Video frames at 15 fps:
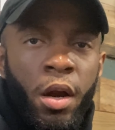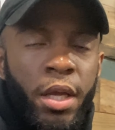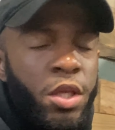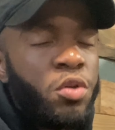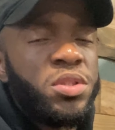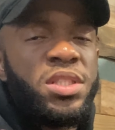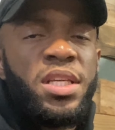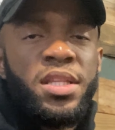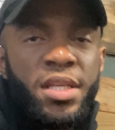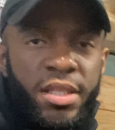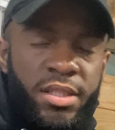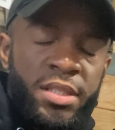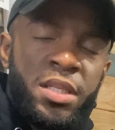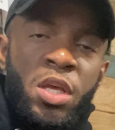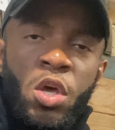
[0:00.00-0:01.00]
and you'll see
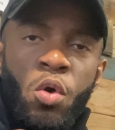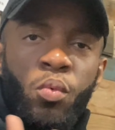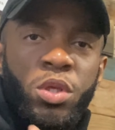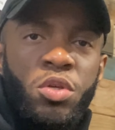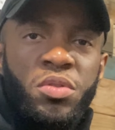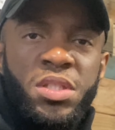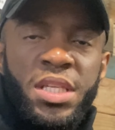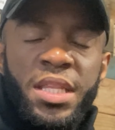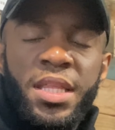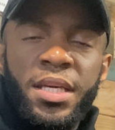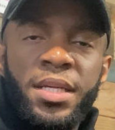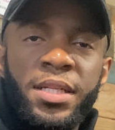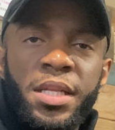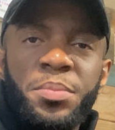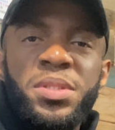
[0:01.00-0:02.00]
this when you'll see the
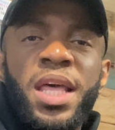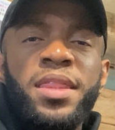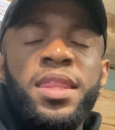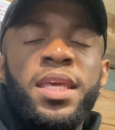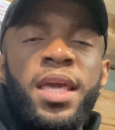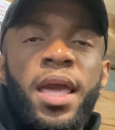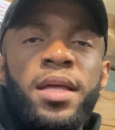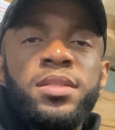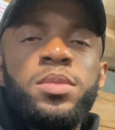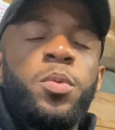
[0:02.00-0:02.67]
clips at the end,